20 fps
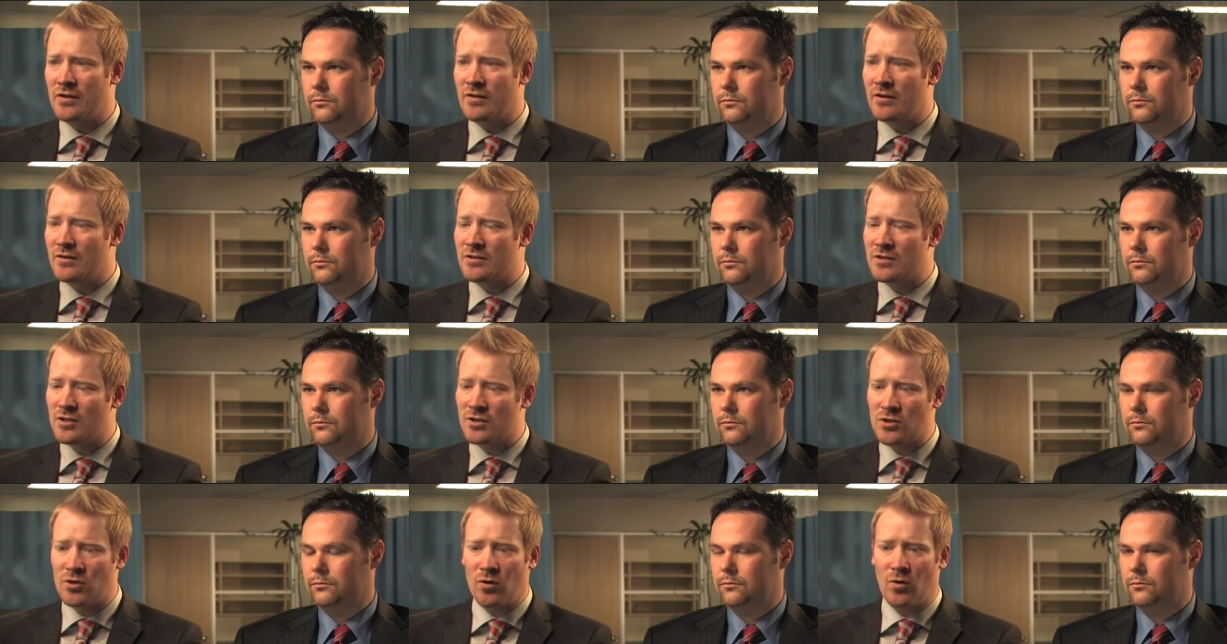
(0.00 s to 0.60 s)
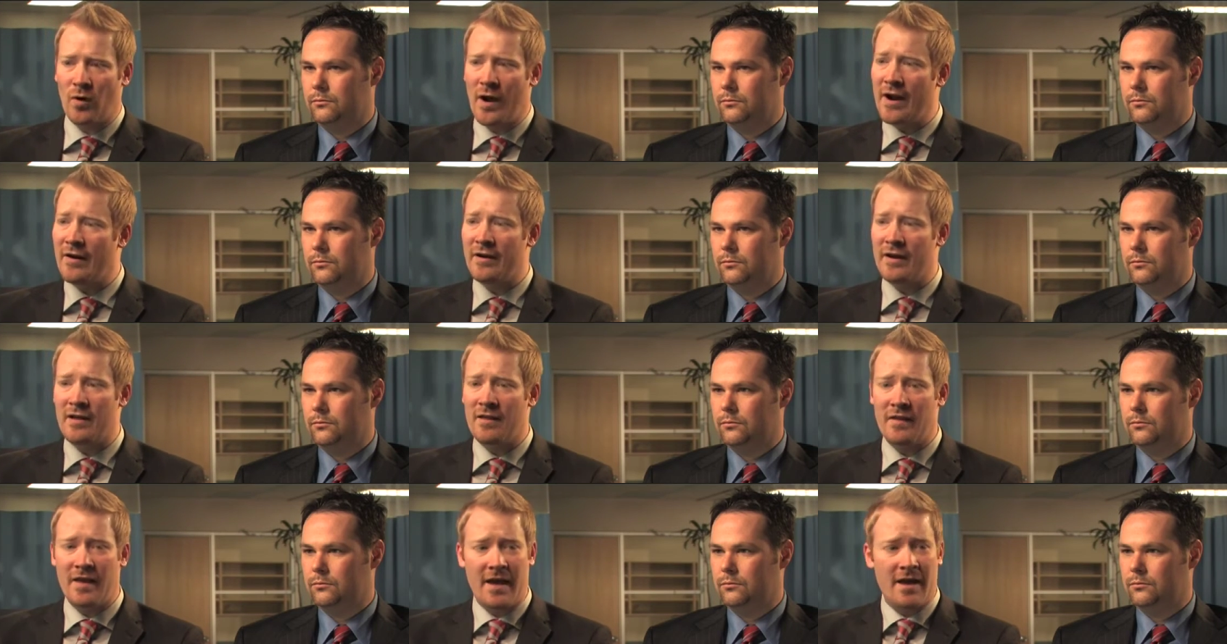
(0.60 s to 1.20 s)
Speaker 1: There's this whole
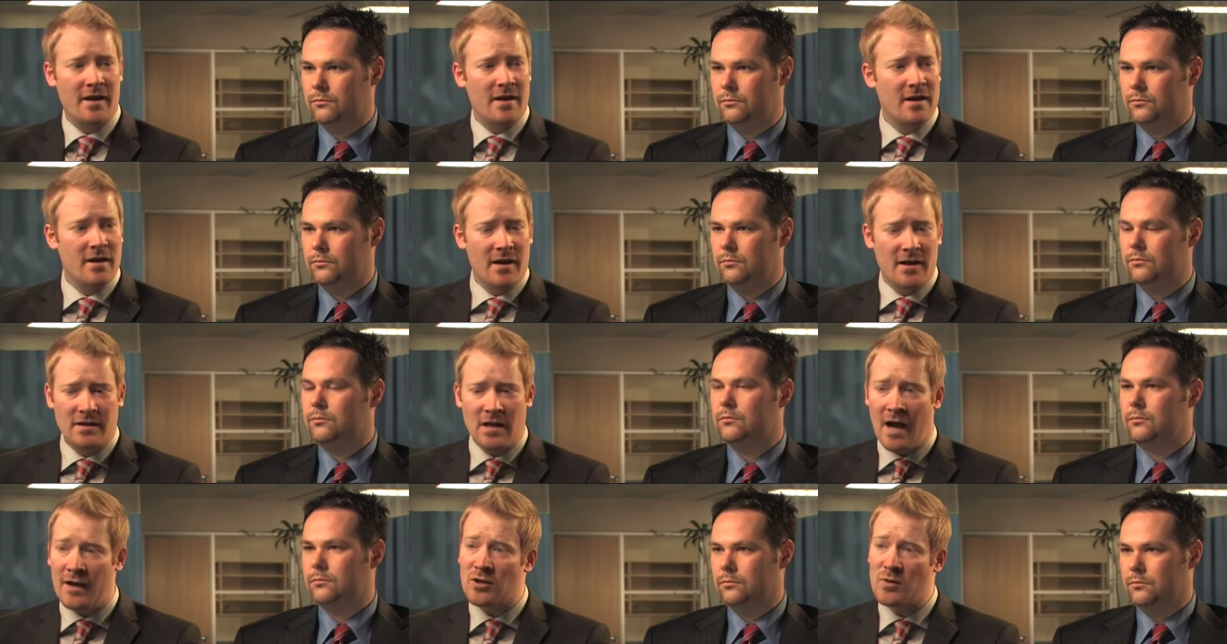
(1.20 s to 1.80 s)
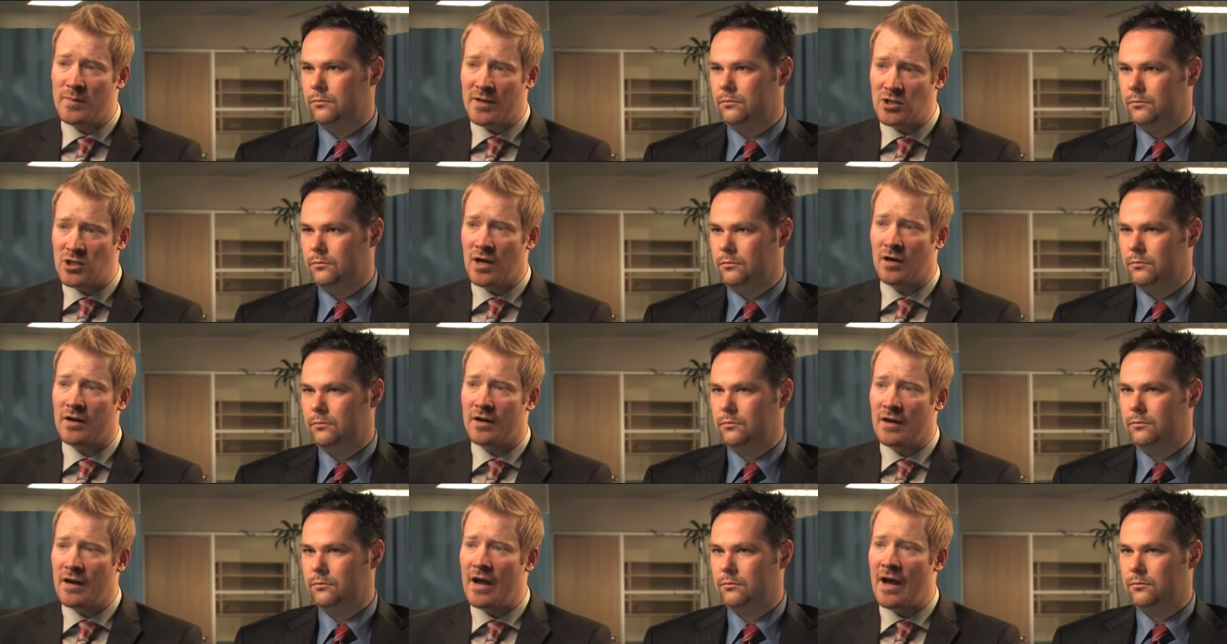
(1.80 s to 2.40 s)
area that Dr.
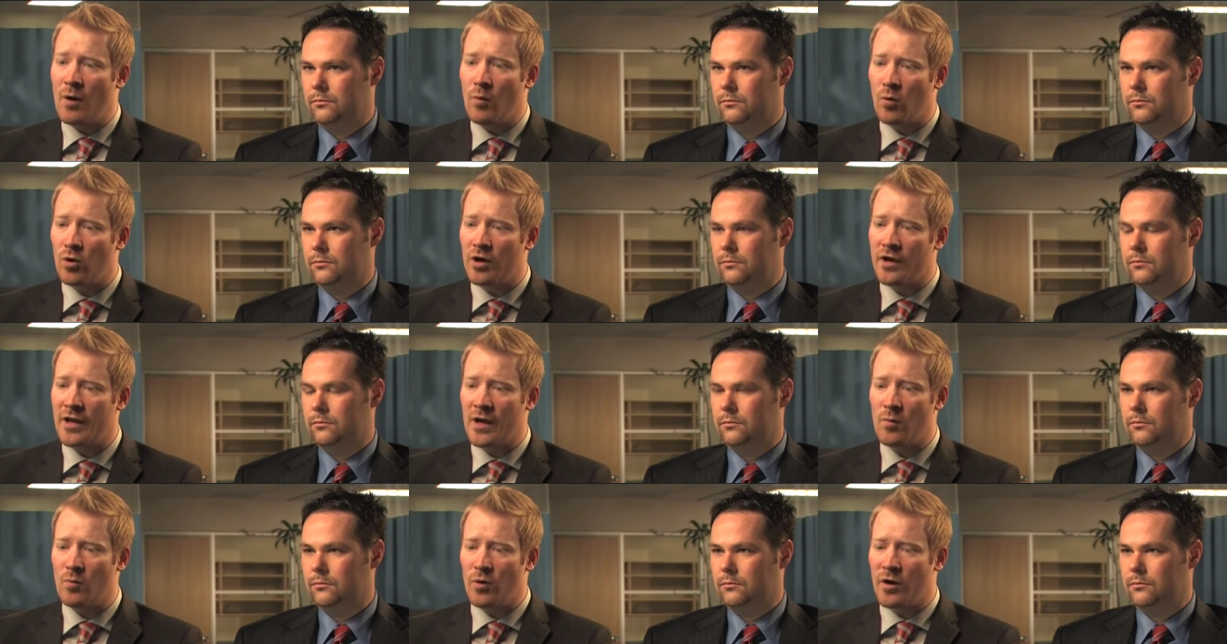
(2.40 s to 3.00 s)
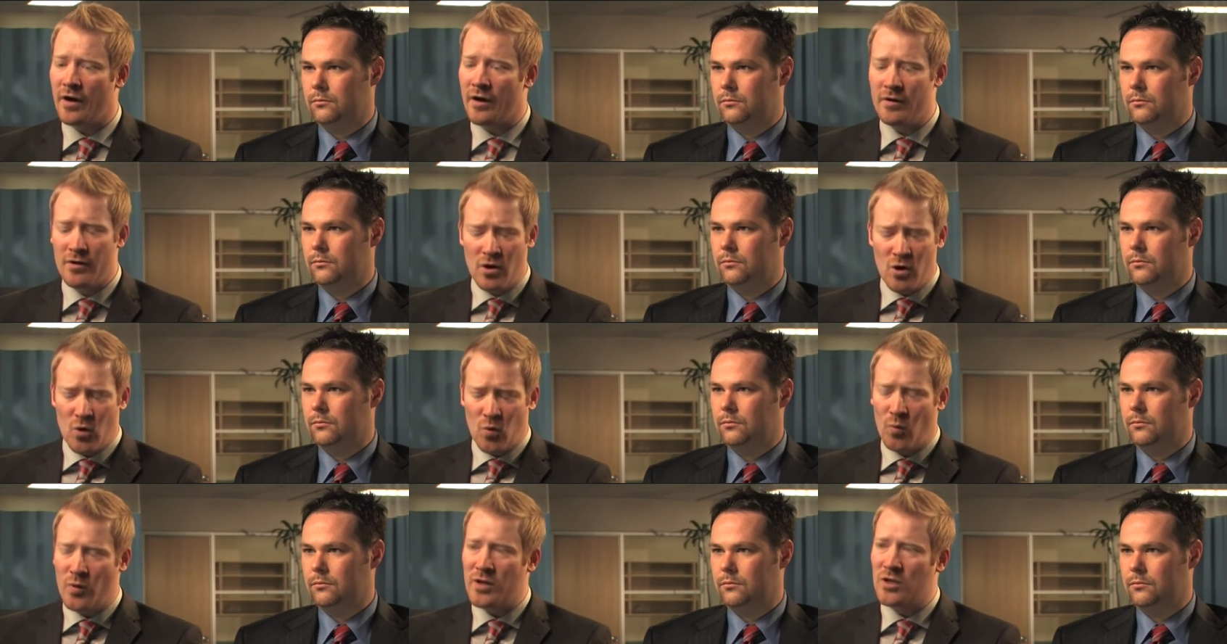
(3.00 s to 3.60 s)
McJunkin and I work in where
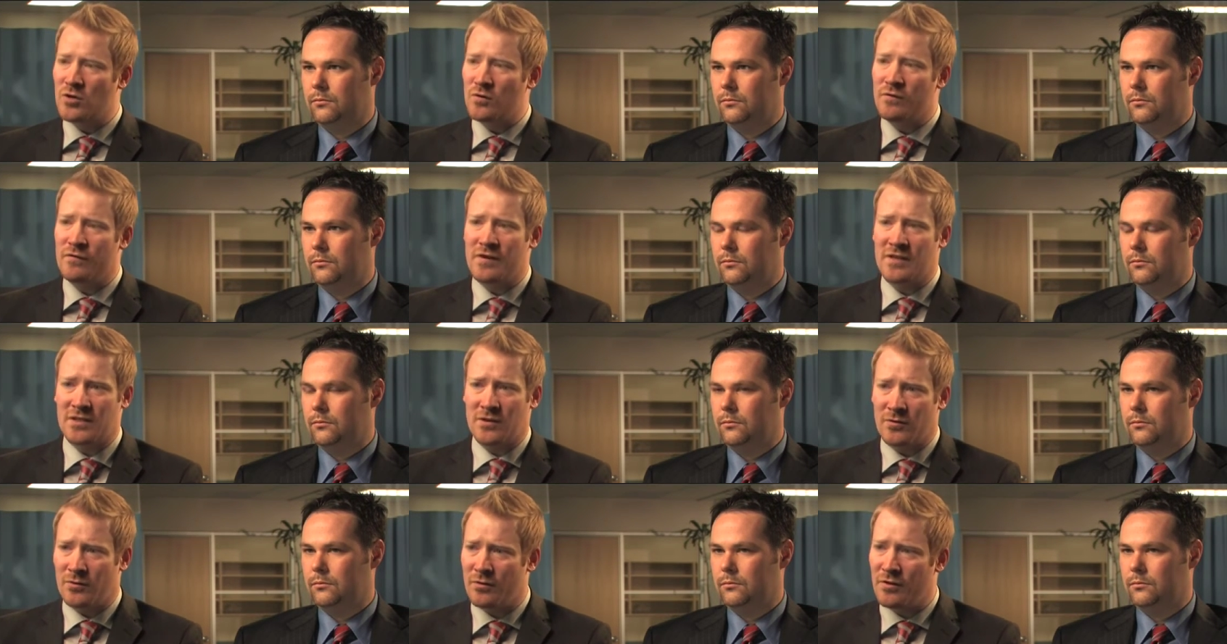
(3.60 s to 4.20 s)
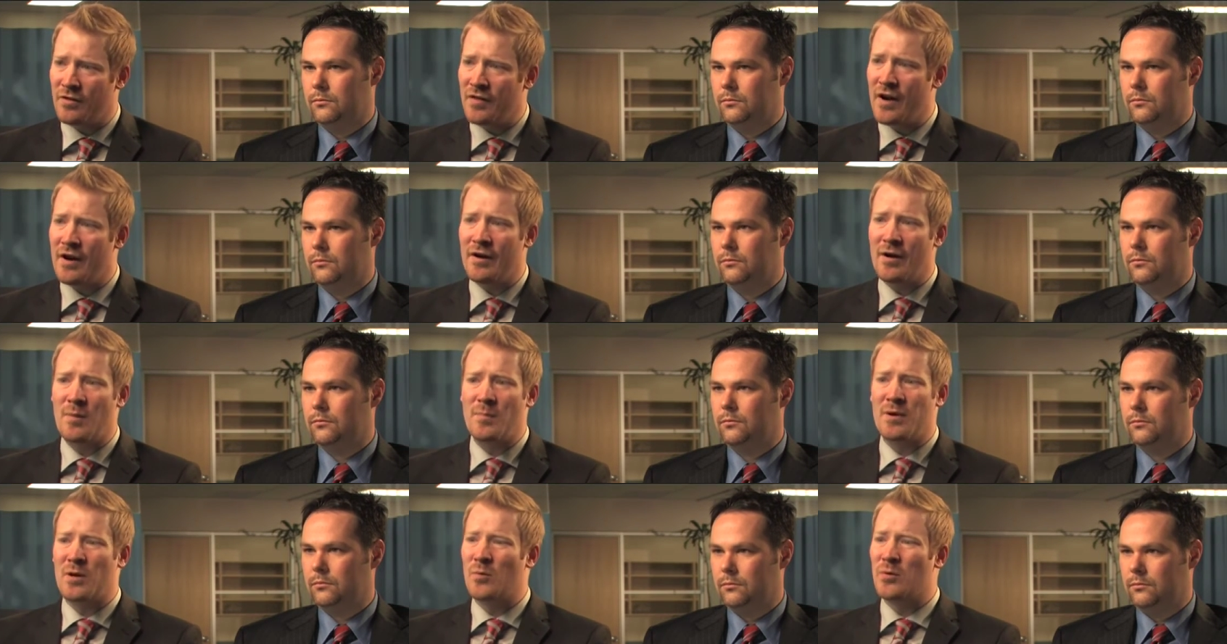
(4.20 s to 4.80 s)
we do physical
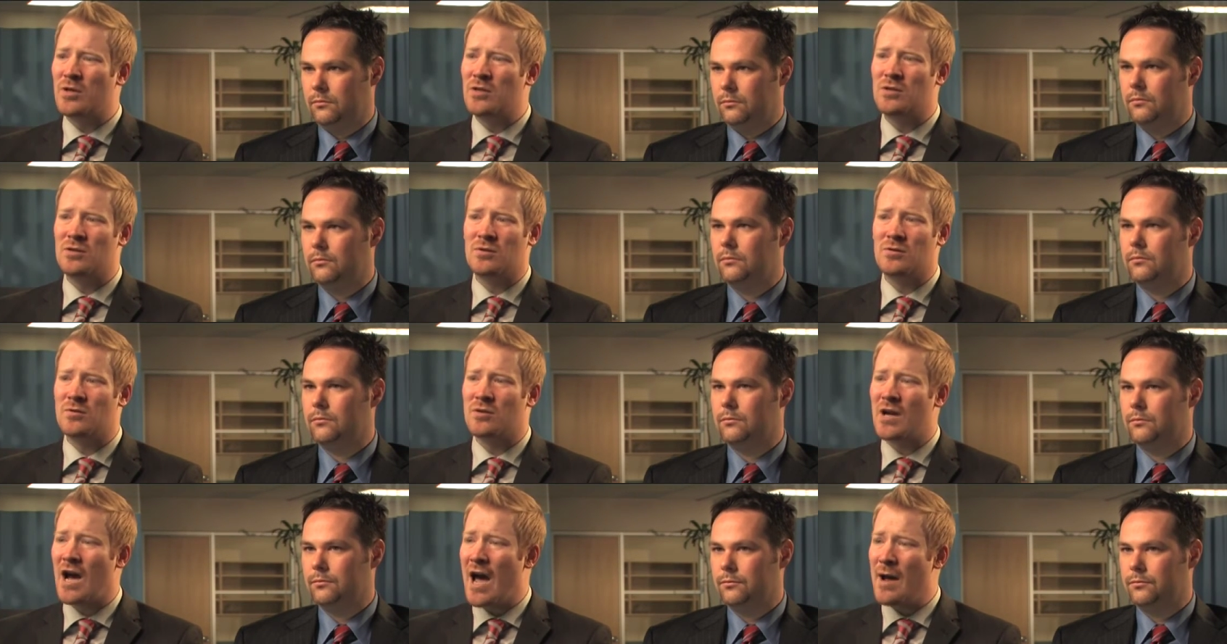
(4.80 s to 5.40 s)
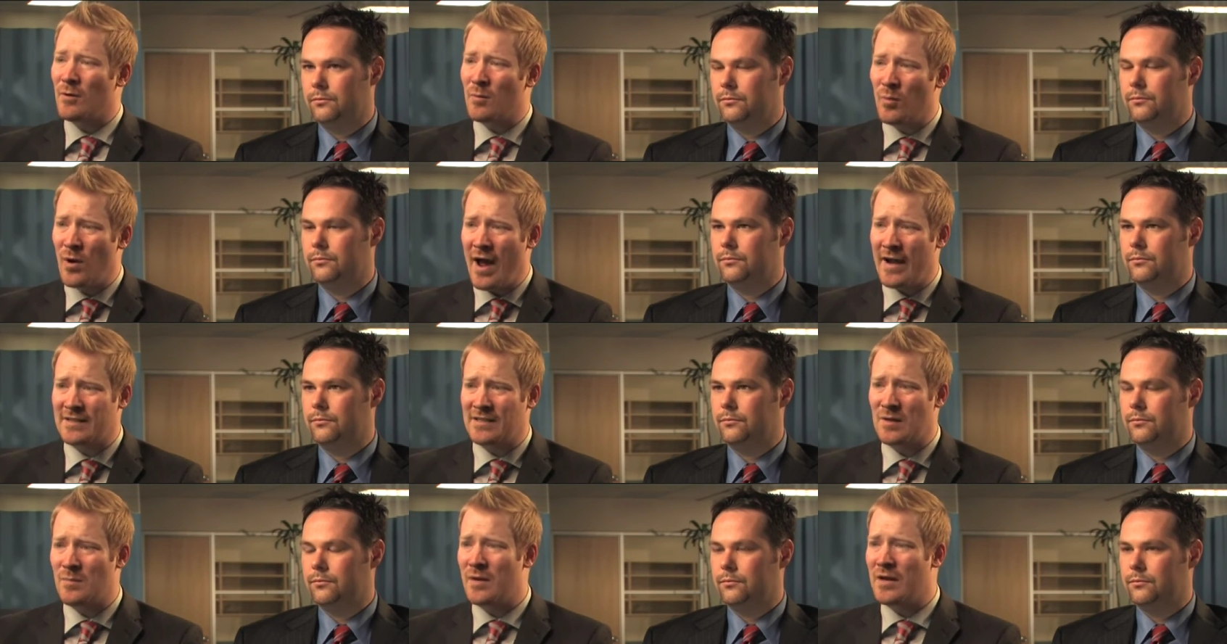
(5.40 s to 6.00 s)
therapy, we do chiropractic